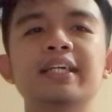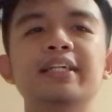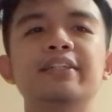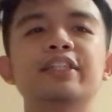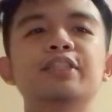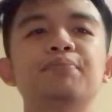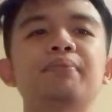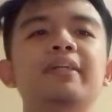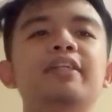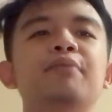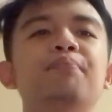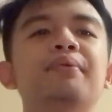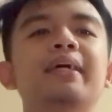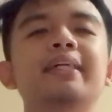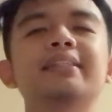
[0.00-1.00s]

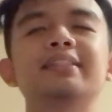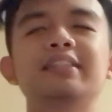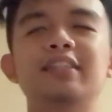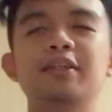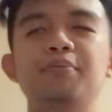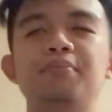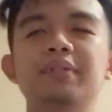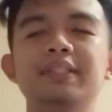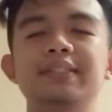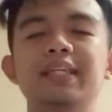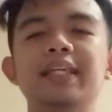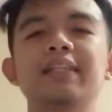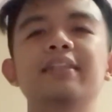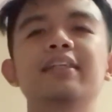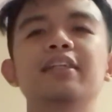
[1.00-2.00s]

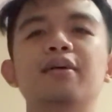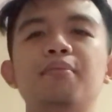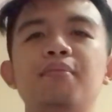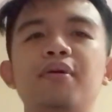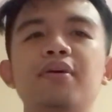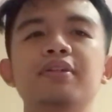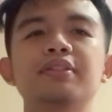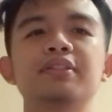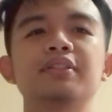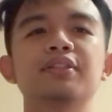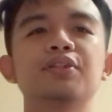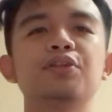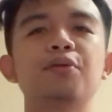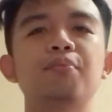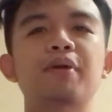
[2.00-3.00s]
represented amongst
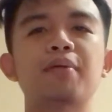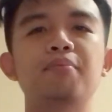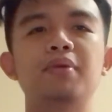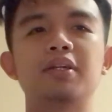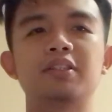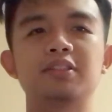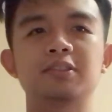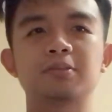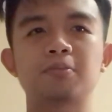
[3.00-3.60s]
group members.